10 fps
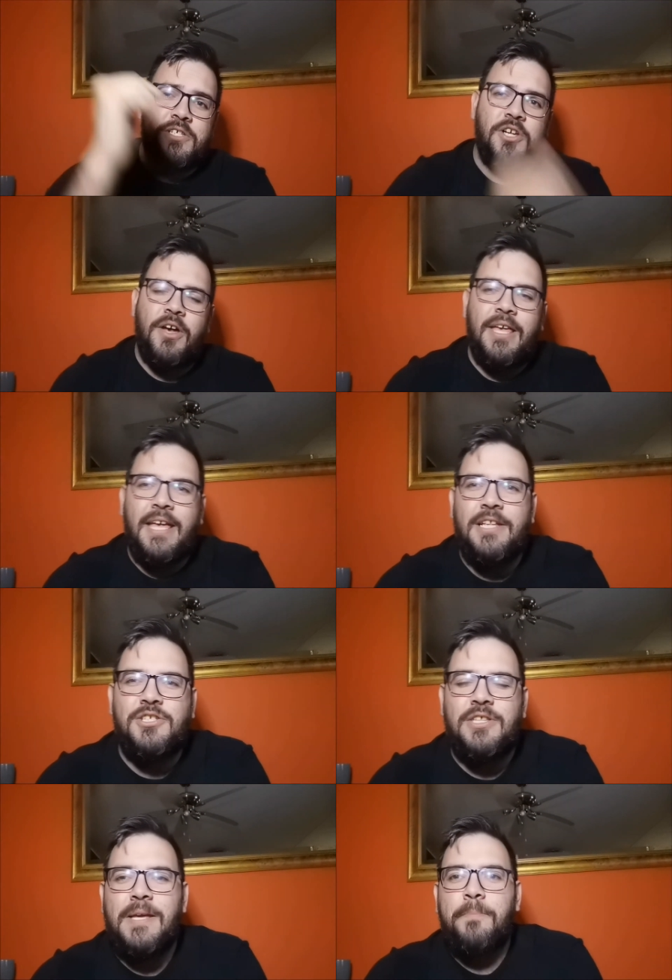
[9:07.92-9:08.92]
going
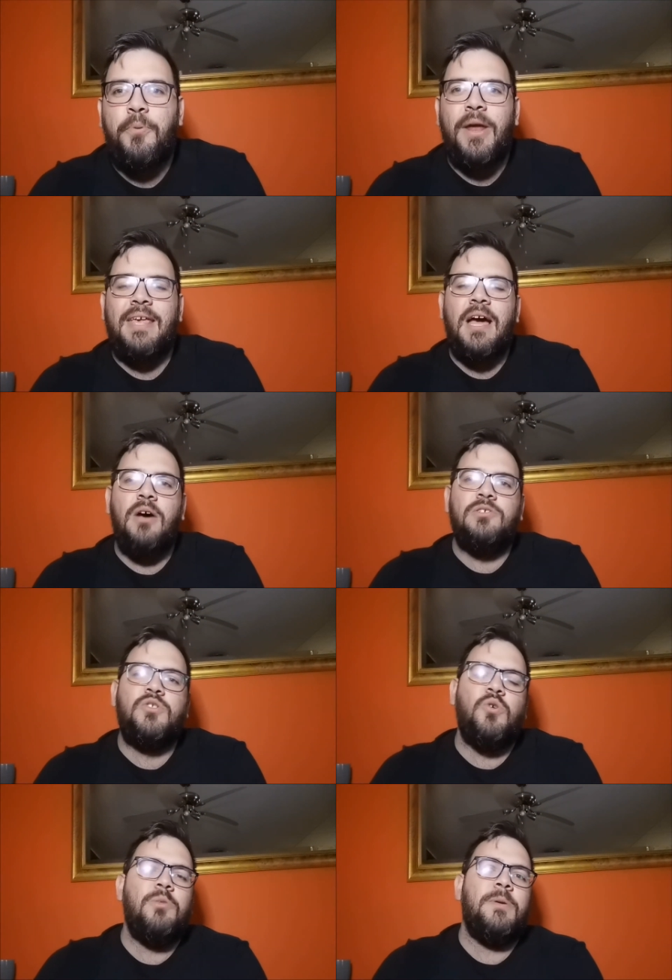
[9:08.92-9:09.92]
into the
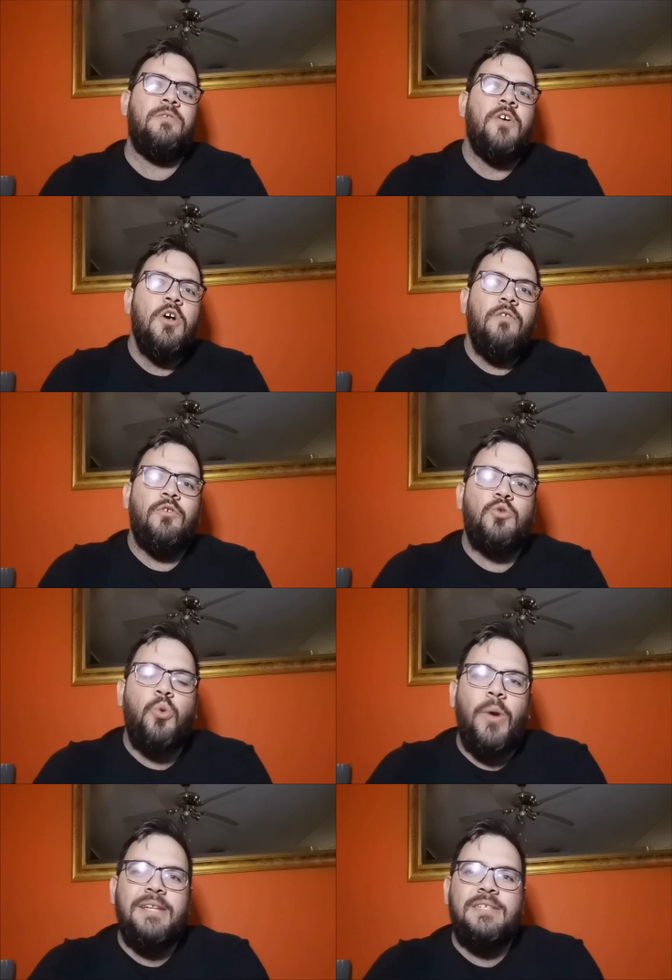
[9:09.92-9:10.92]
Breakout Tournament for
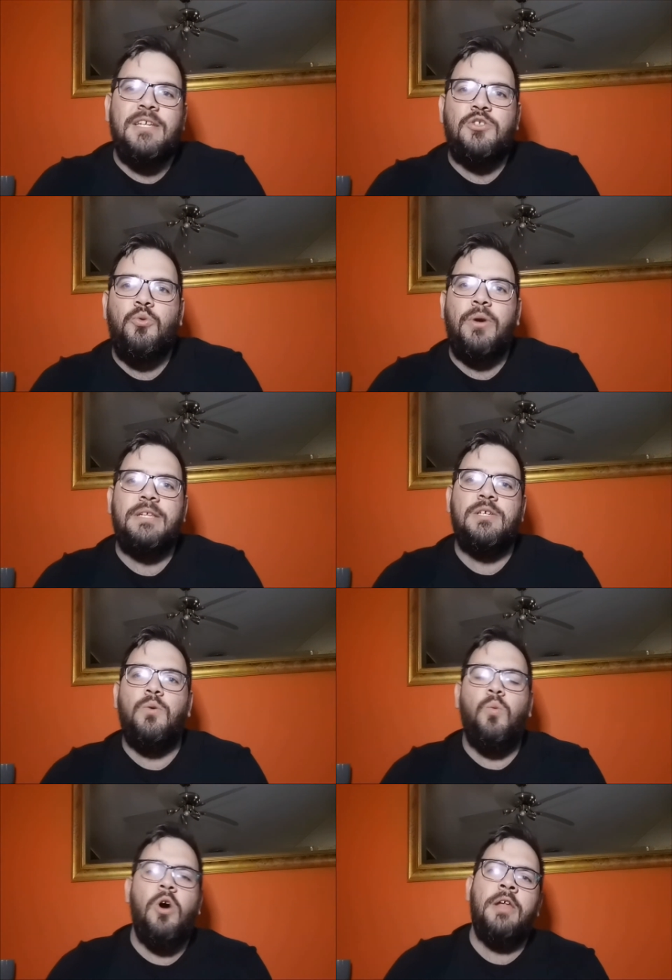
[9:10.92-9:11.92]

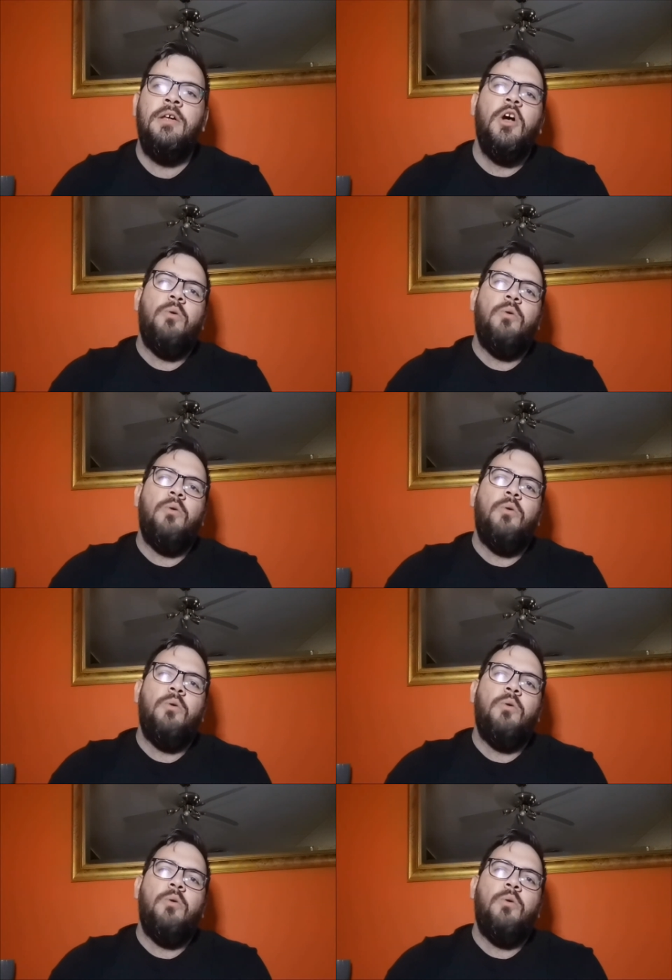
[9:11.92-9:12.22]
2021.